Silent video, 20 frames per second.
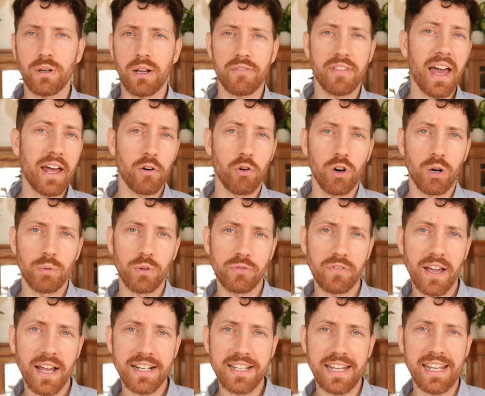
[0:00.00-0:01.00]
we have that horrible
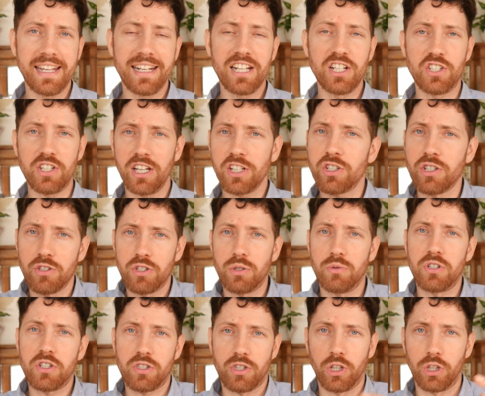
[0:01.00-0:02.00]
fact in addition to
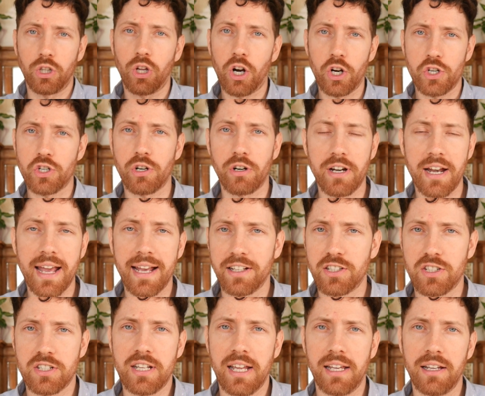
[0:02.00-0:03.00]
just the larger
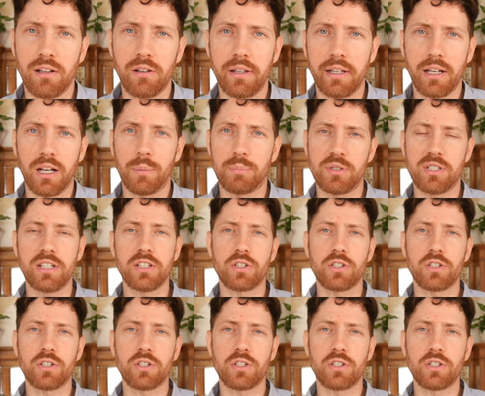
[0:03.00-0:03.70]
nets tangling up sea